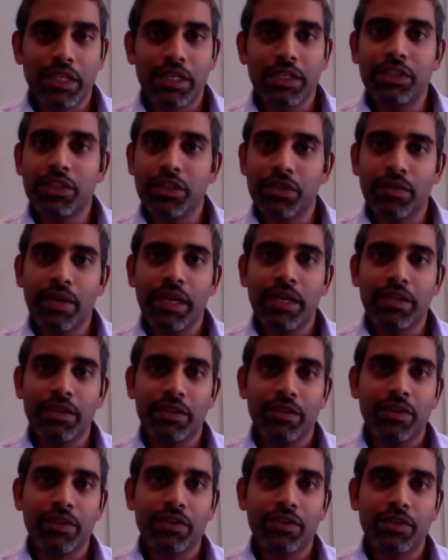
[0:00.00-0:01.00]
and
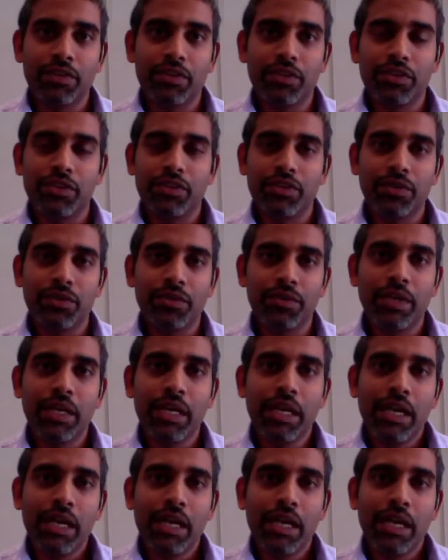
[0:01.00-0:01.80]
integrating those into